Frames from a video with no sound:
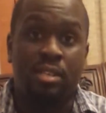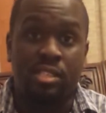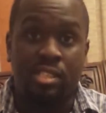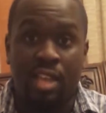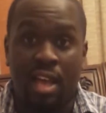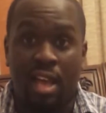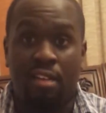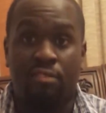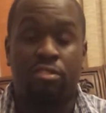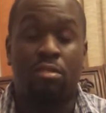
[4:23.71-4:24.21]
the
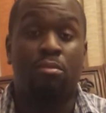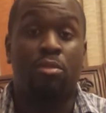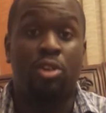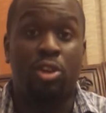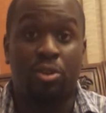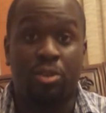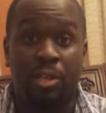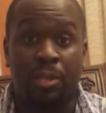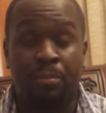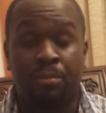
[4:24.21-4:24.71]
child from
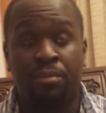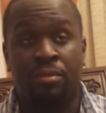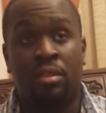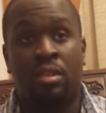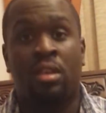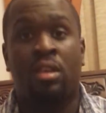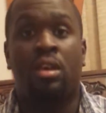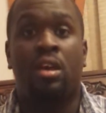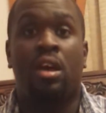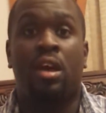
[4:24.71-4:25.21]
learning.
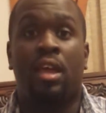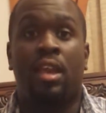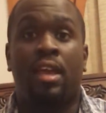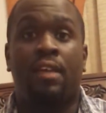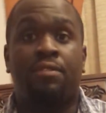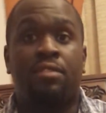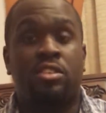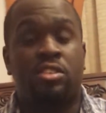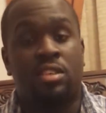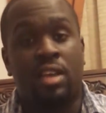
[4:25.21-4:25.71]
And
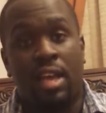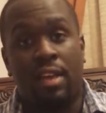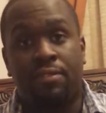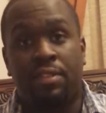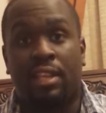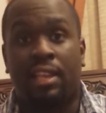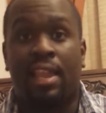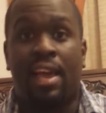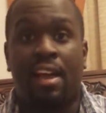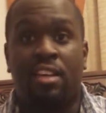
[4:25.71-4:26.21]
if
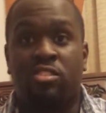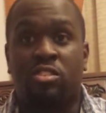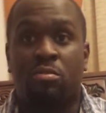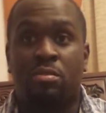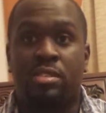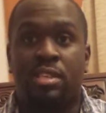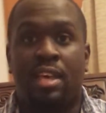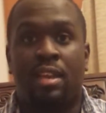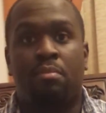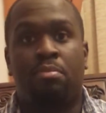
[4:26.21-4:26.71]
the
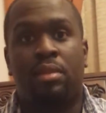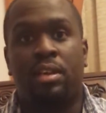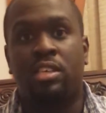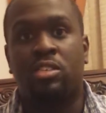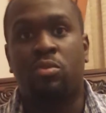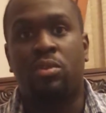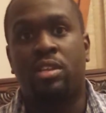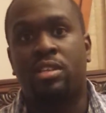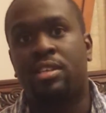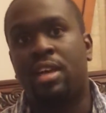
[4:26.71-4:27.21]
classroom is not a
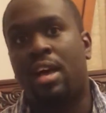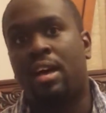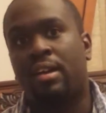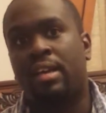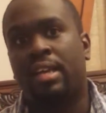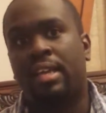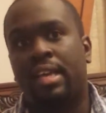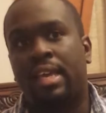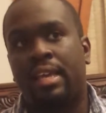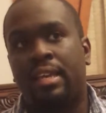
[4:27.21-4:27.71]
place where the
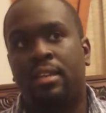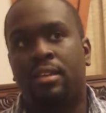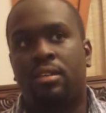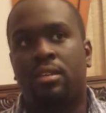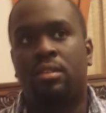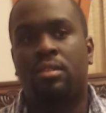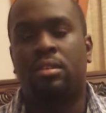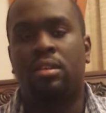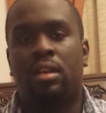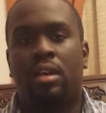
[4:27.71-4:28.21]
child can
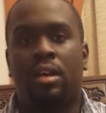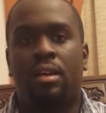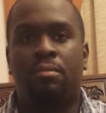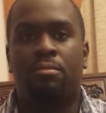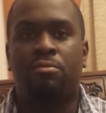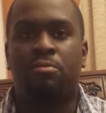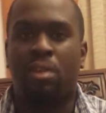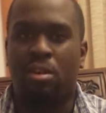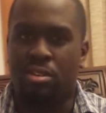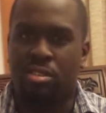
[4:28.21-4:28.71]

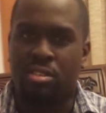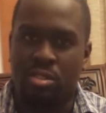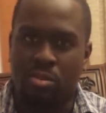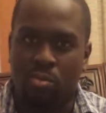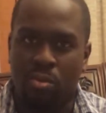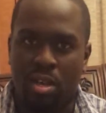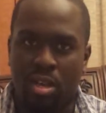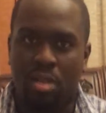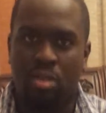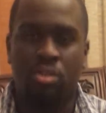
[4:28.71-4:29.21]

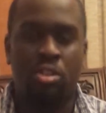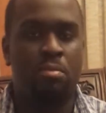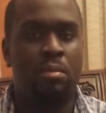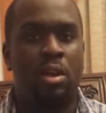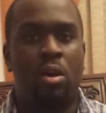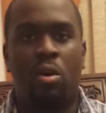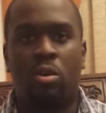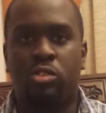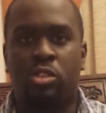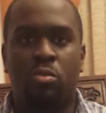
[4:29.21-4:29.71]
function well, you may
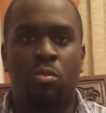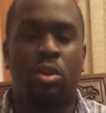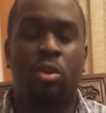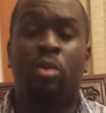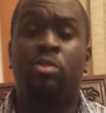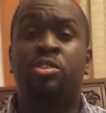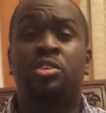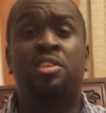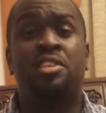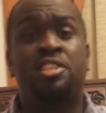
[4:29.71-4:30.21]
also want
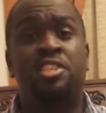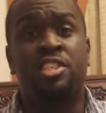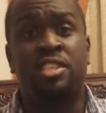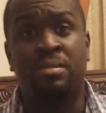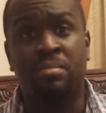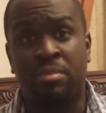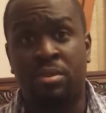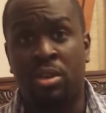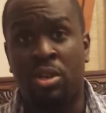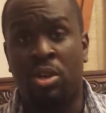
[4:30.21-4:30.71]
to go to the
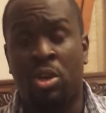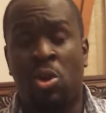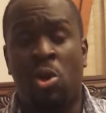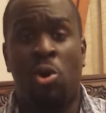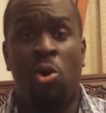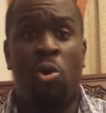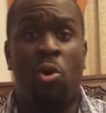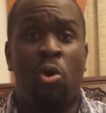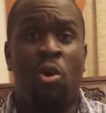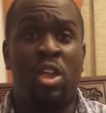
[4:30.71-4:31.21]
gym,
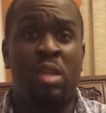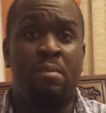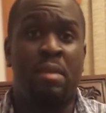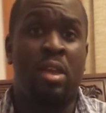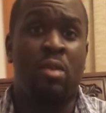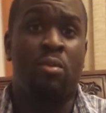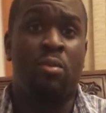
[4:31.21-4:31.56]
or you may